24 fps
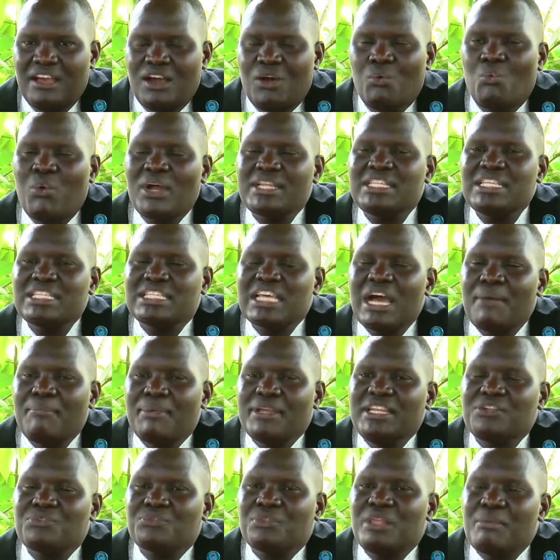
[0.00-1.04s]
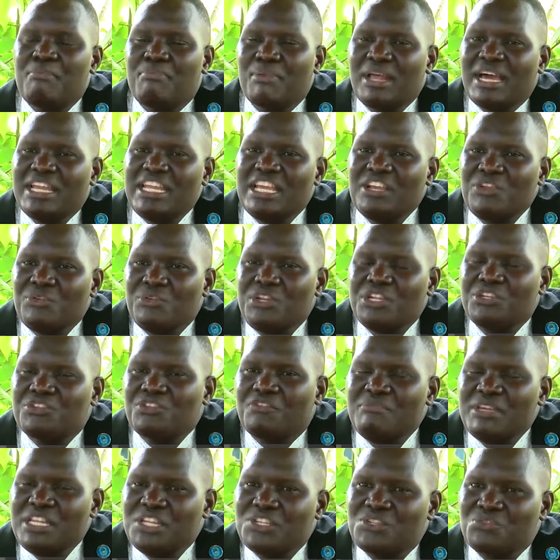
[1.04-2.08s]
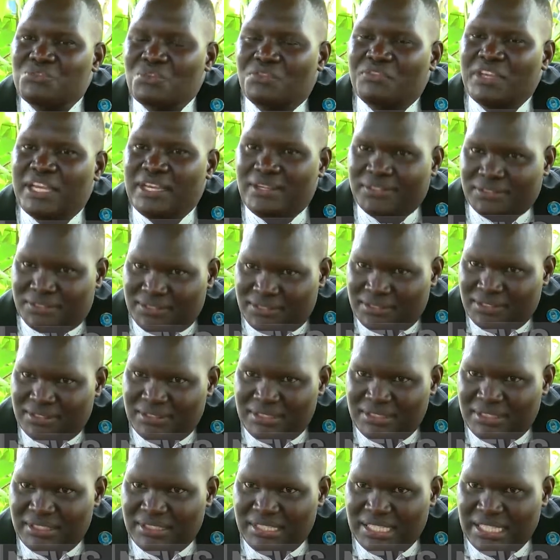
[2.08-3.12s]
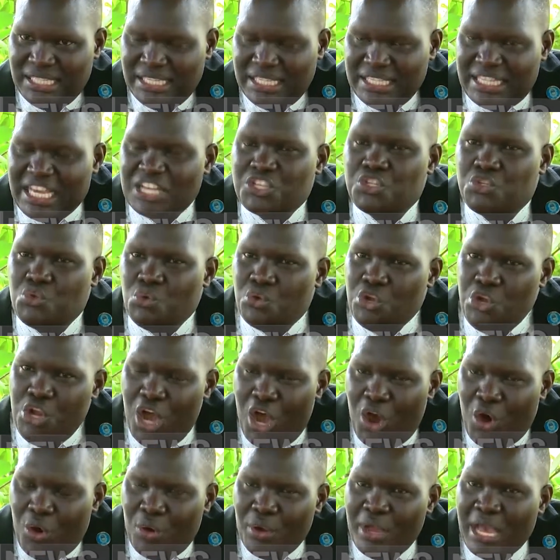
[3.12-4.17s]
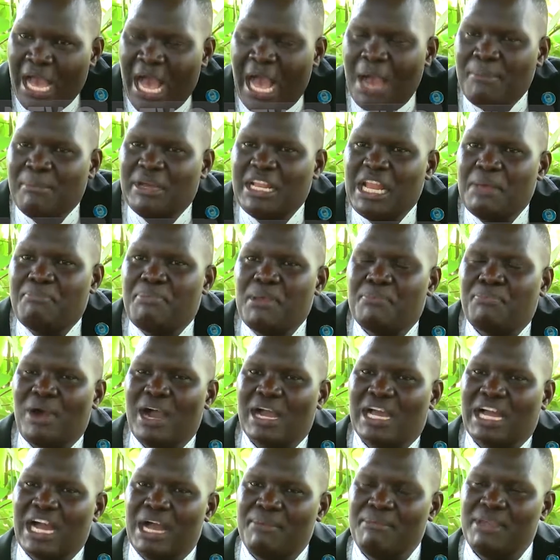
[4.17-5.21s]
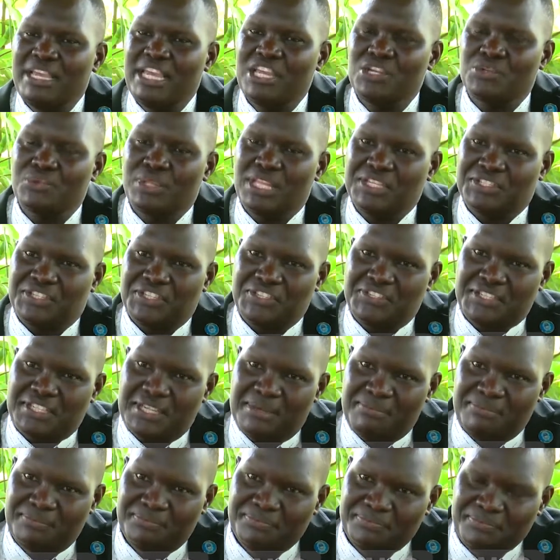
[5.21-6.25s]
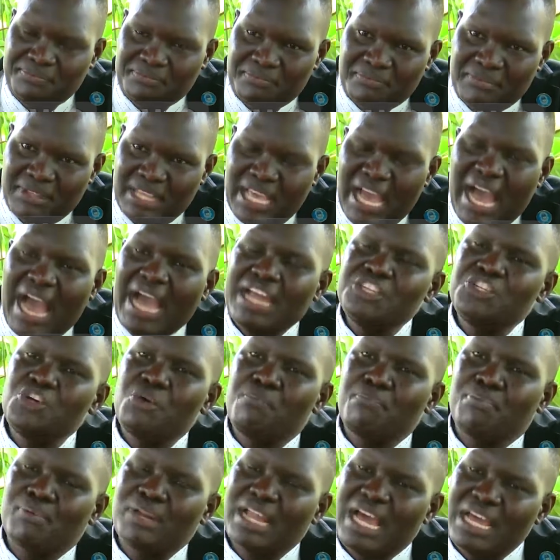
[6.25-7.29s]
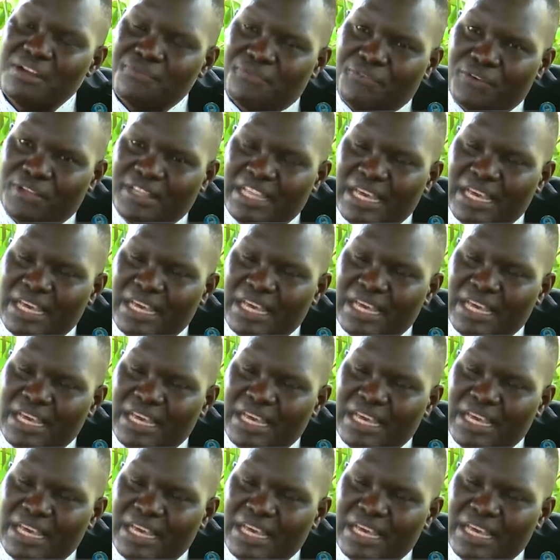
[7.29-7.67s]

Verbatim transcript: what is happening to the planning unit of Ministry of Health? That you know how many people are coming into the system, and you plan for